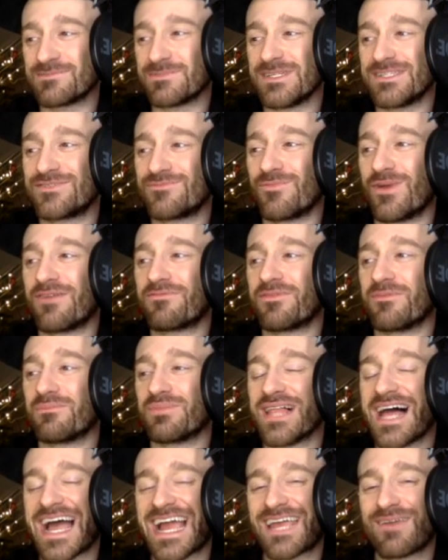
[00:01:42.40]
We went from
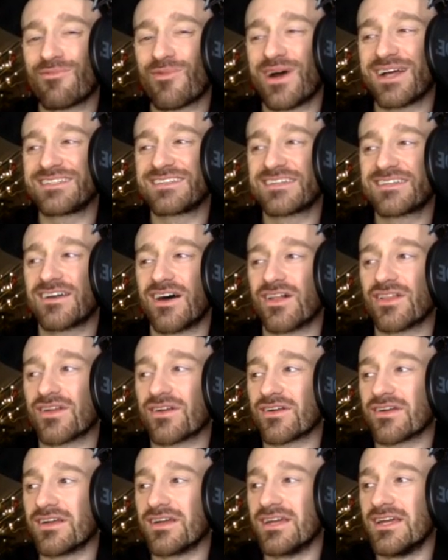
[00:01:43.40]
black and white to
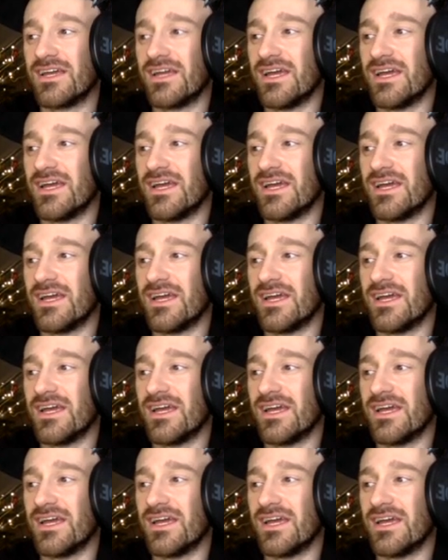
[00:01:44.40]
color.